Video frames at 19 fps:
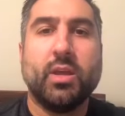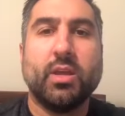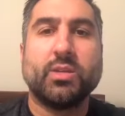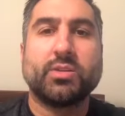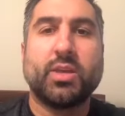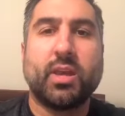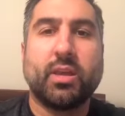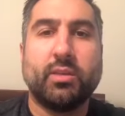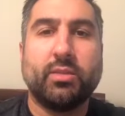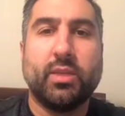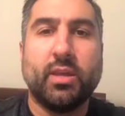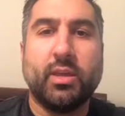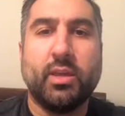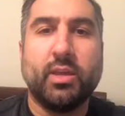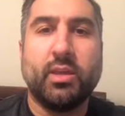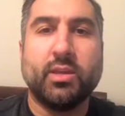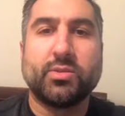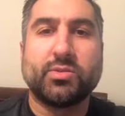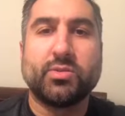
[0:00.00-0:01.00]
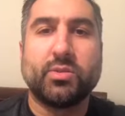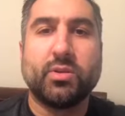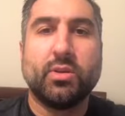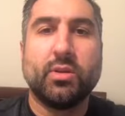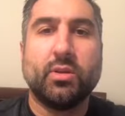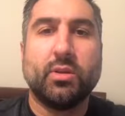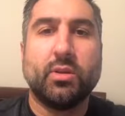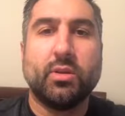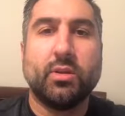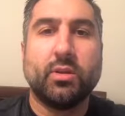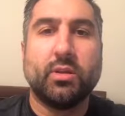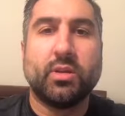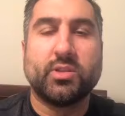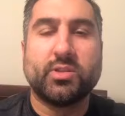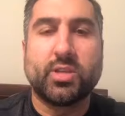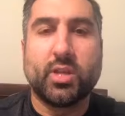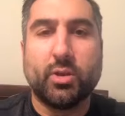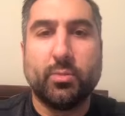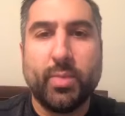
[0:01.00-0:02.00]
Second thing is
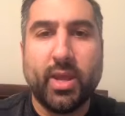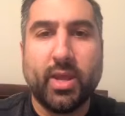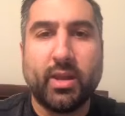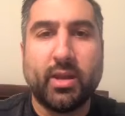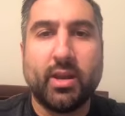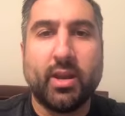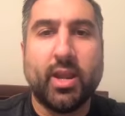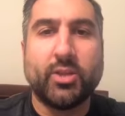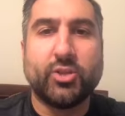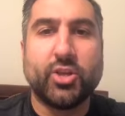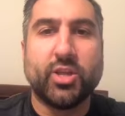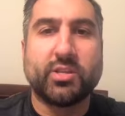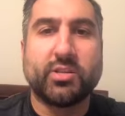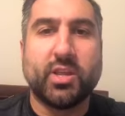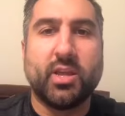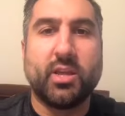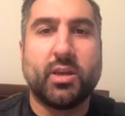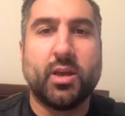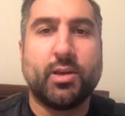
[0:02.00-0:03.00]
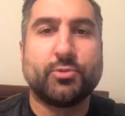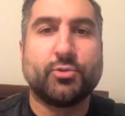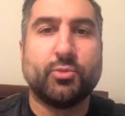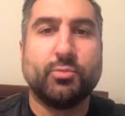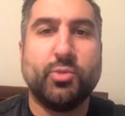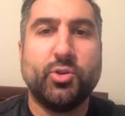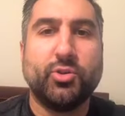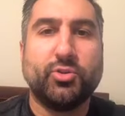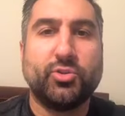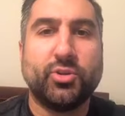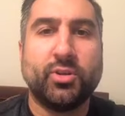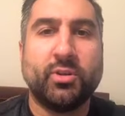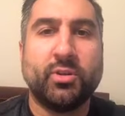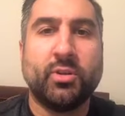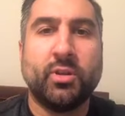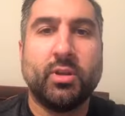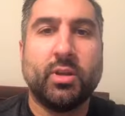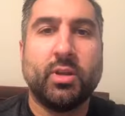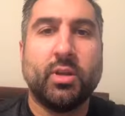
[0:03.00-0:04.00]
consider making an HSA
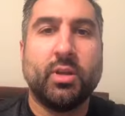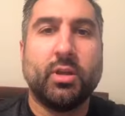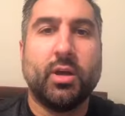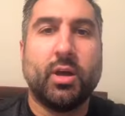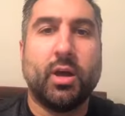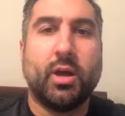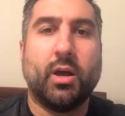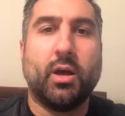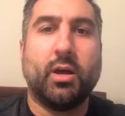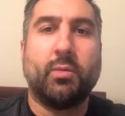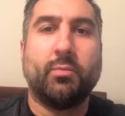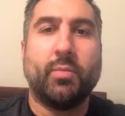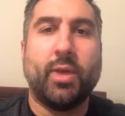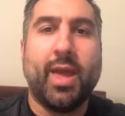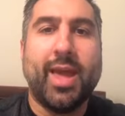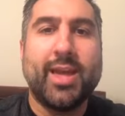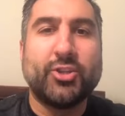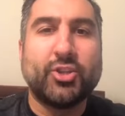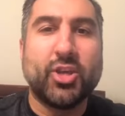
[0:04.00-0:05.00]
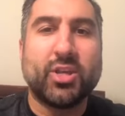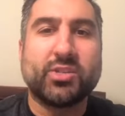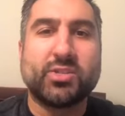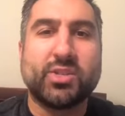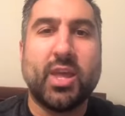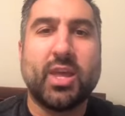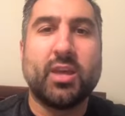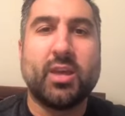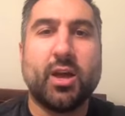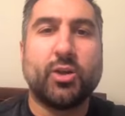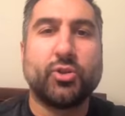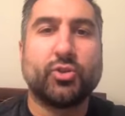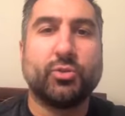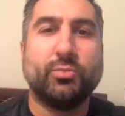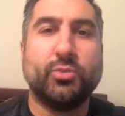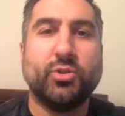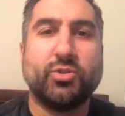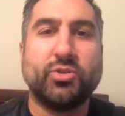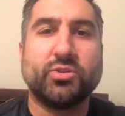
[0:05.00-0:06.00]
contribution. HSA
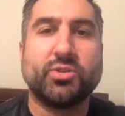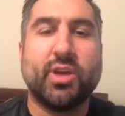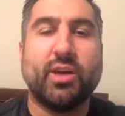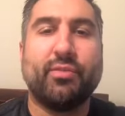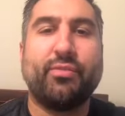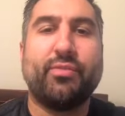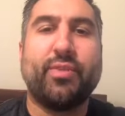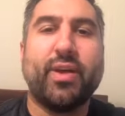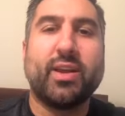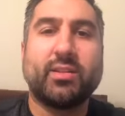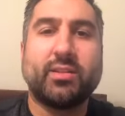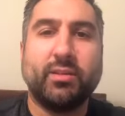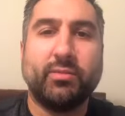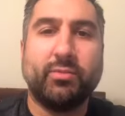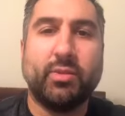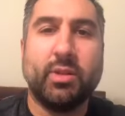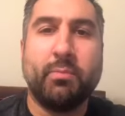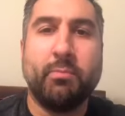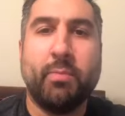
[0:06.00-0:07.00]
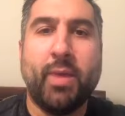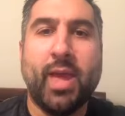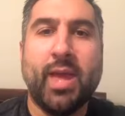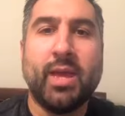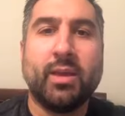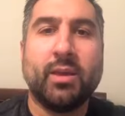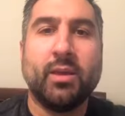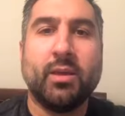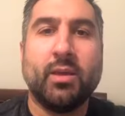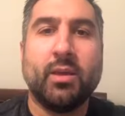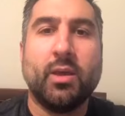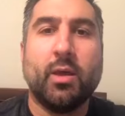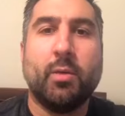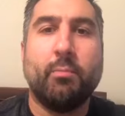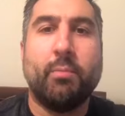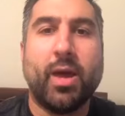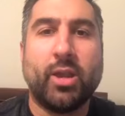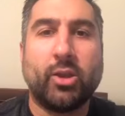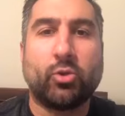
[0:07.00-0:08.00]
contributions effectively make
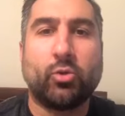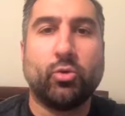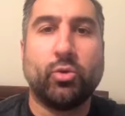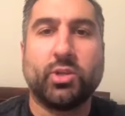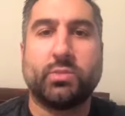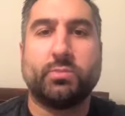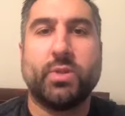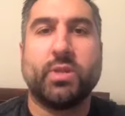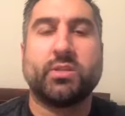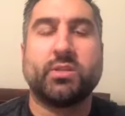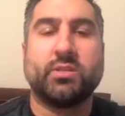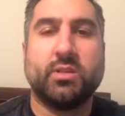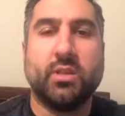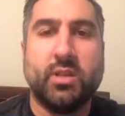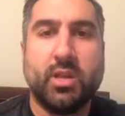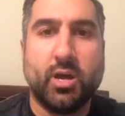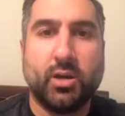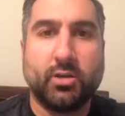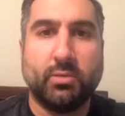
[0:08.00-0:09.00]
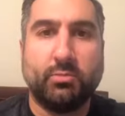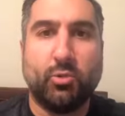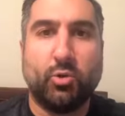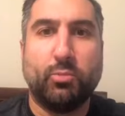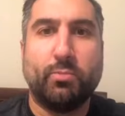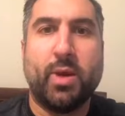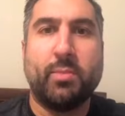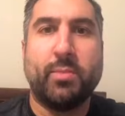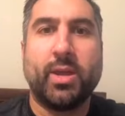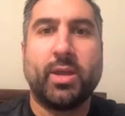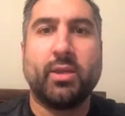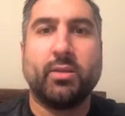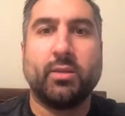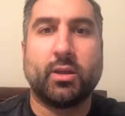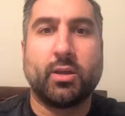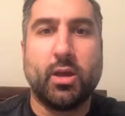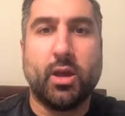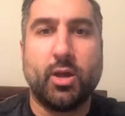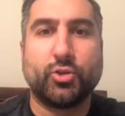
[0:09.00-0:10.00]
medical expenses deductible by making the
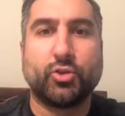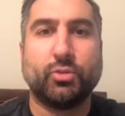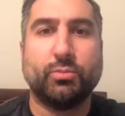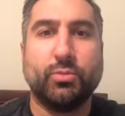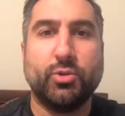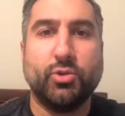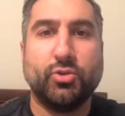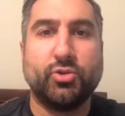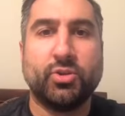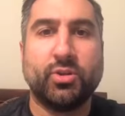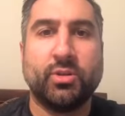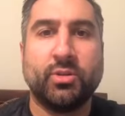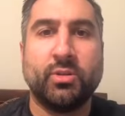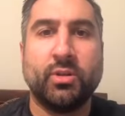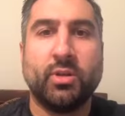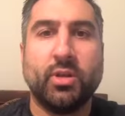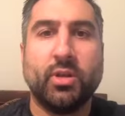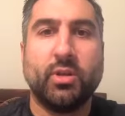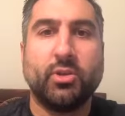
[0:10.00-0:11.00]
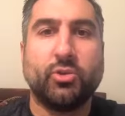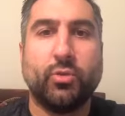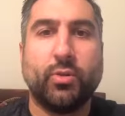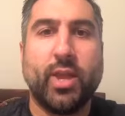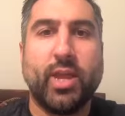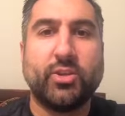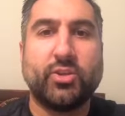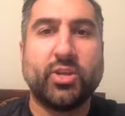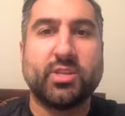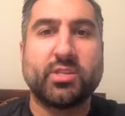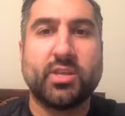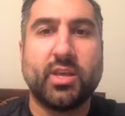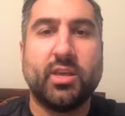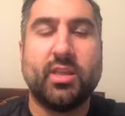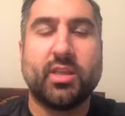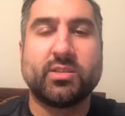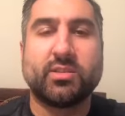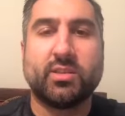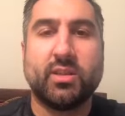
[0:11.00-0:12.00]
contribution to an HSA
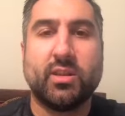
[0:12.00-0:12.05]
that's